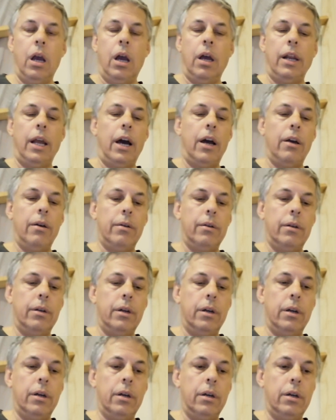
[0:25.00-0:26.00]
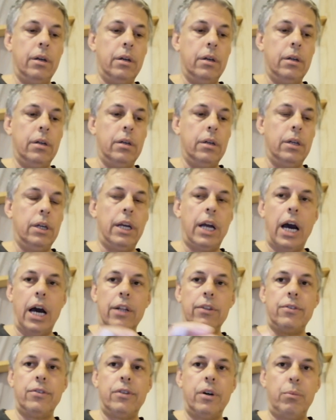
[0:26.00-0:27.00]
Now, you
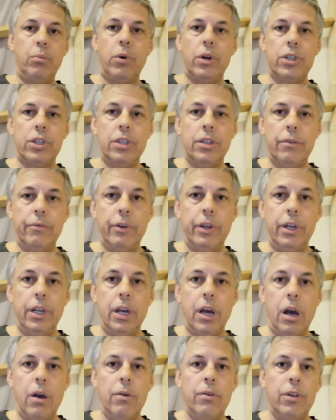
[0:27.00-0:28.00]
can't stop watching the video.